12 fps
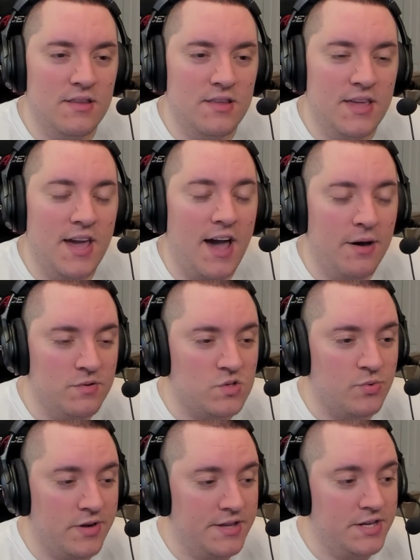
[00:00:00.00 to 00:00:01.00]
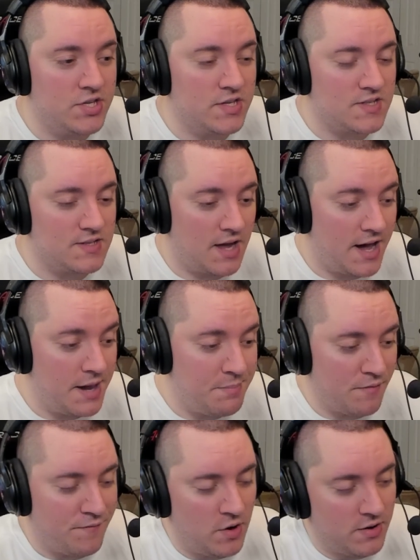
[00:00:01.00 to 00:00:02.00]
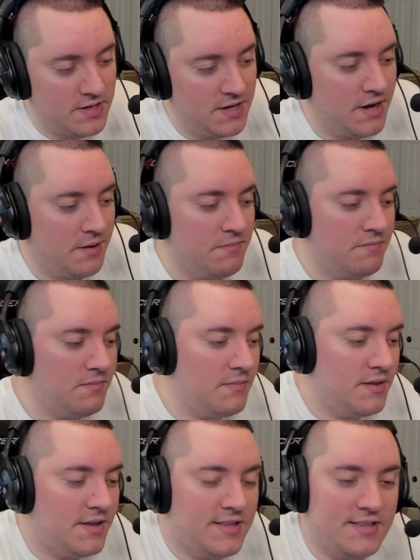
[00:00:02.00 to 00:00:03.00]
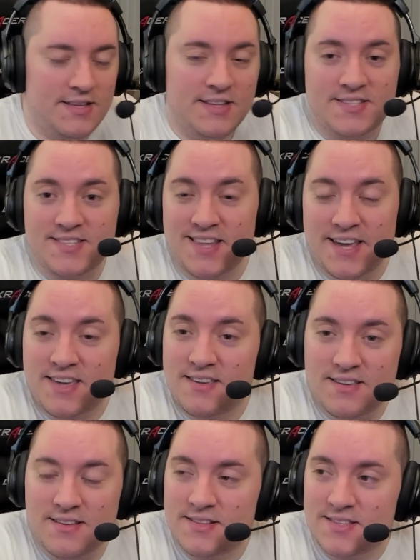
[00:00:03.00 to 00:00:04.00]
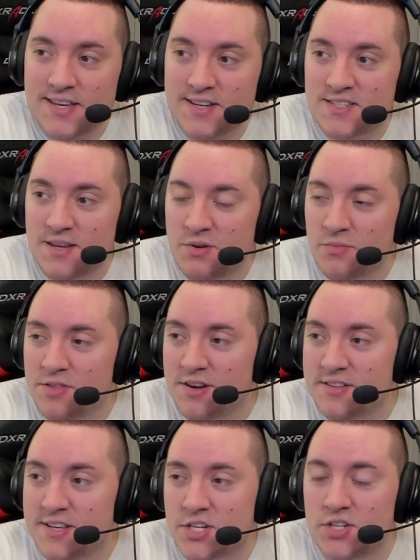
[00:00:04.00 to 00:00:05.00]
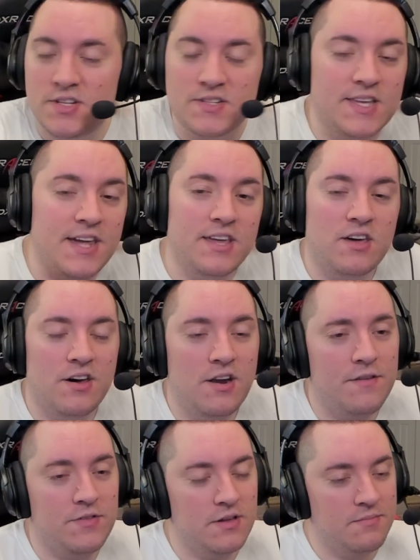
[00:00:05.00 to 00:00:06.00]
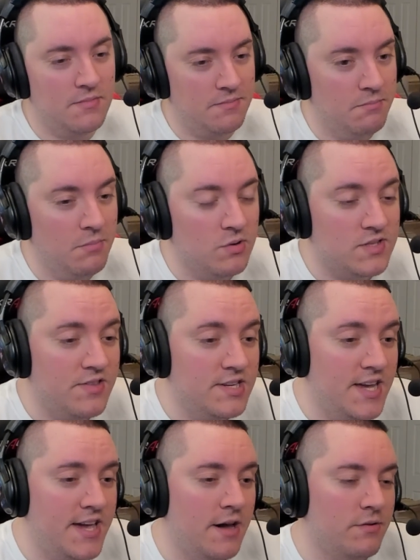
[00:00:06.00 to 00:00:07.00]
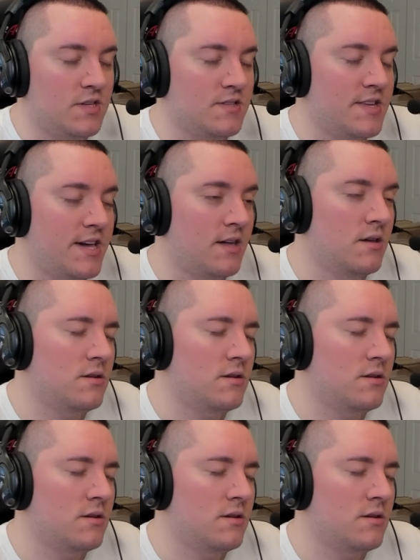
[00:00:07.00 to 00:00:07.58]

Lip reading: Yeah, I was really just hyper focused. It's like someone with an addiction just getting cut off. Most of the day I was just like,